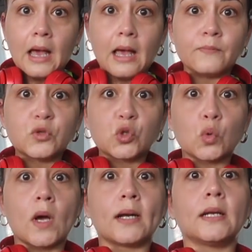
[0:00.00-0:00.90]
I'm
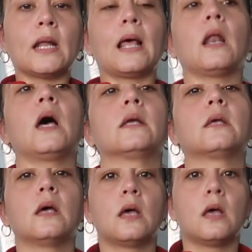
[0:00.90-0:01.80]
sweating a lot.
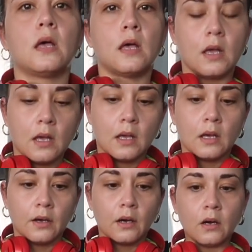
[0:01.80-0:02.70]

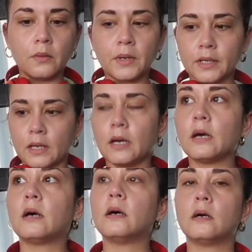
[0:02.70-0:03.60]
Oh my
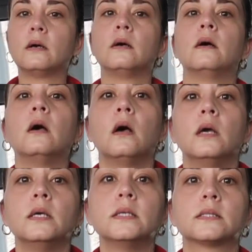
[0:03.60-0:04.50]
God,
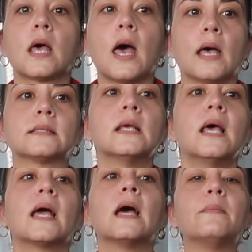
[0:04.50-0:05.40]
it's hot.
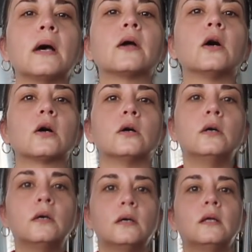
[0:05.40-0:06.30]
Come on,
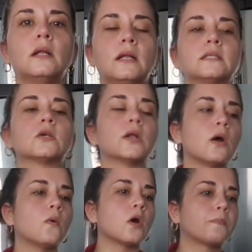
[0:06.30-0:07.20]
Coco. Let's
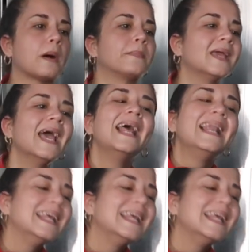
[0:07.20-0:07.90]
gonna walk, puppy.